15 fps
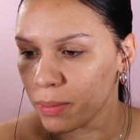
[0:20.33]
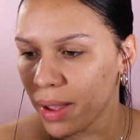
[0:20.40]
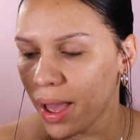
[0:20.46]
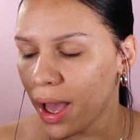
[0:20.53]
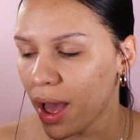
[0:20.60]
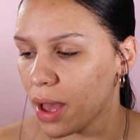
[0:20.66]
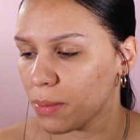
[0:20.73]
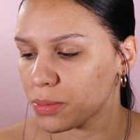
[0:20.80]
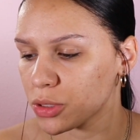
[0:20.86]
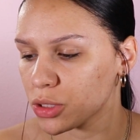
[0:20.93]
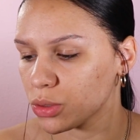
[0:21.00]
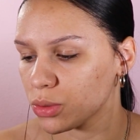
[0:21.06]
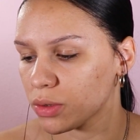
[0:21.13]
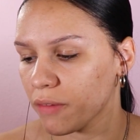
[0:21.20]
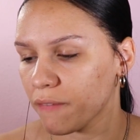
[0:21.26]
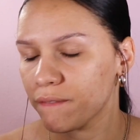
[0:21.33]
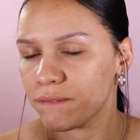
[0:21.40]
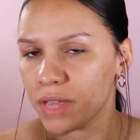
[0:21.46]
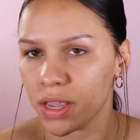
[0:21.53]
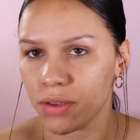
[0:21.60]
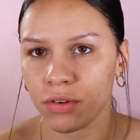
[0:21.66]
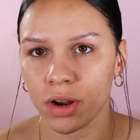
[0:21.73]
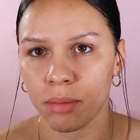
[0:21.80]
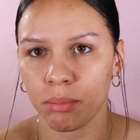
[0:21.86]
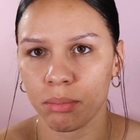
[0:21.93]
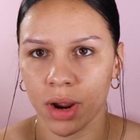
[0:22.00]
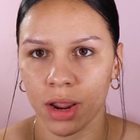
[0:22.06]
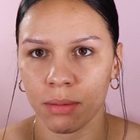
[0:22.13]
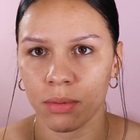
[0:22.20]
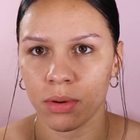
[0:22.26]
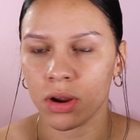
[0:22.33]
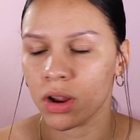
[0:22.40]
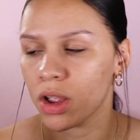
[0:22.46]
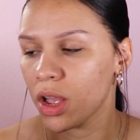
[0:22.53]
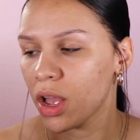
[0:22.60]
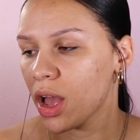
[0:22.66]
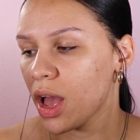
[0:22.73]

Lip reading: my absolute favorite primer.